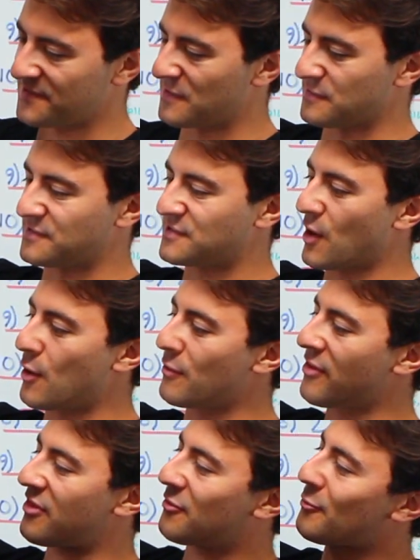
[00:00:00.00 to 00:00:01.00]
the
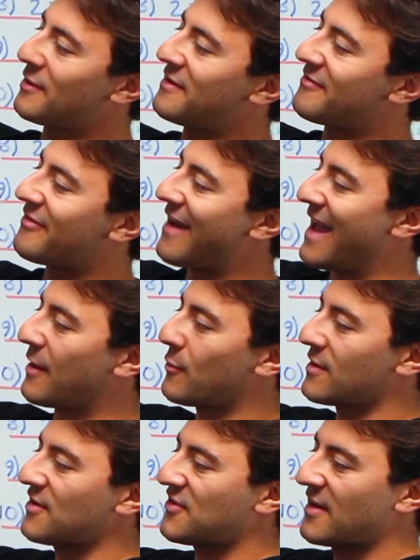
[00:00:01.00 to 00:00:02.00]
Zone 3
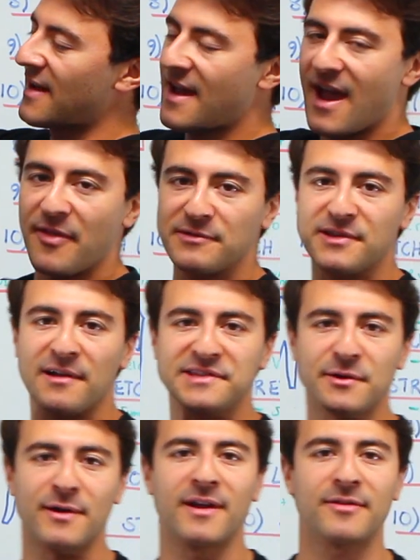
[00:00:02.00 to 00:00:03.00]
Vanquish, and there's
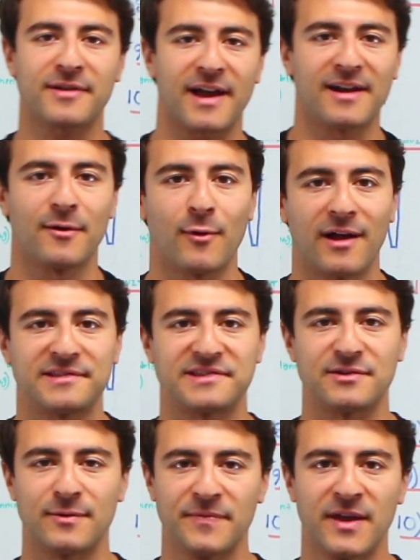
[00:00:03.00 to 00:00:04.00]
also another kind of
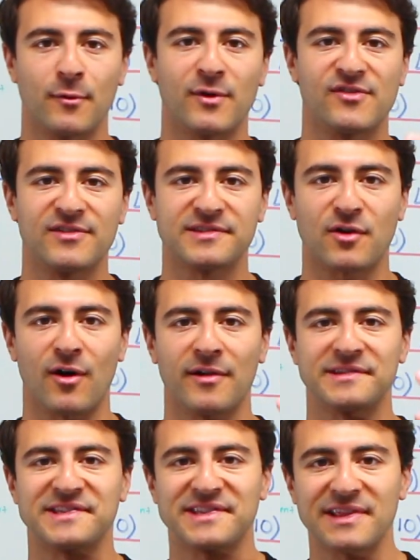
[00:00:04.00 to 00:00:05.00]
wetsuit which is
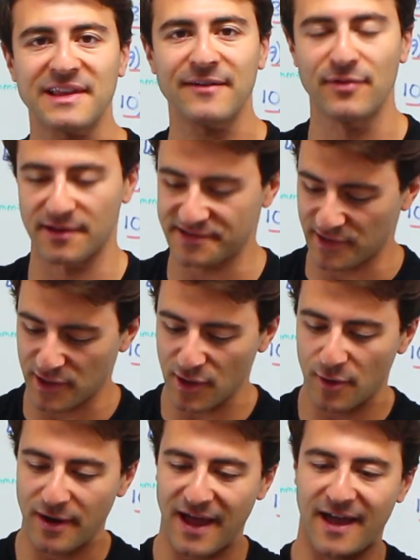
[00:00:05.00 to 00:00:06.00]
called sleeveless, so you
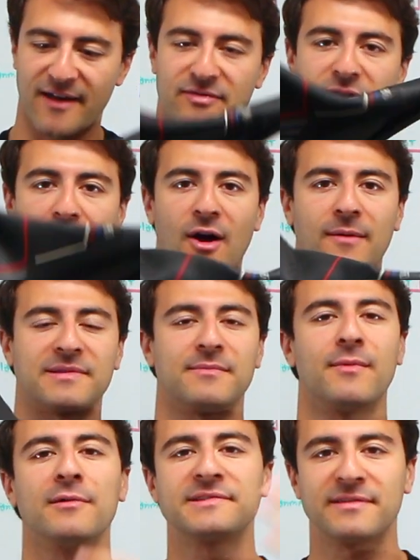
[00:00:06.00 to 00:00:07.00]
don't have the arms. And
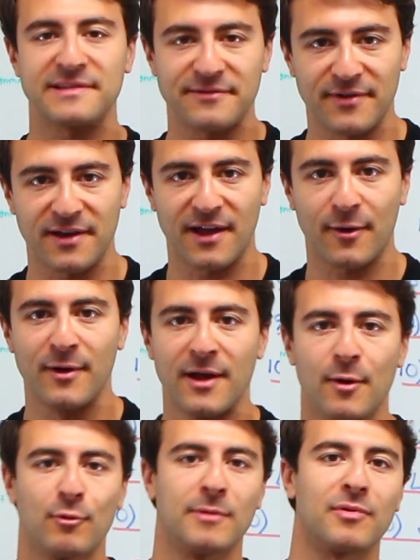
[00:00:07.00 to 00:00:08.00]
most of this video
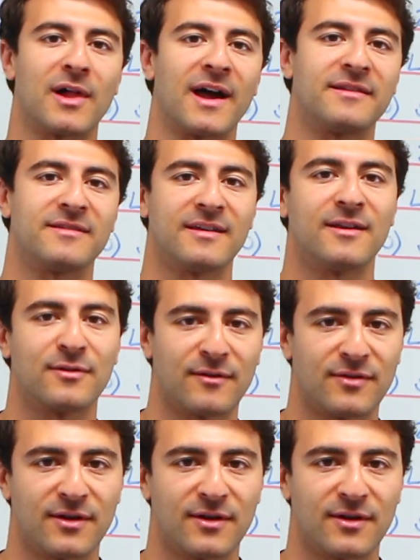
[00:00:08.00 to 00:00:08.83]
will apply to either of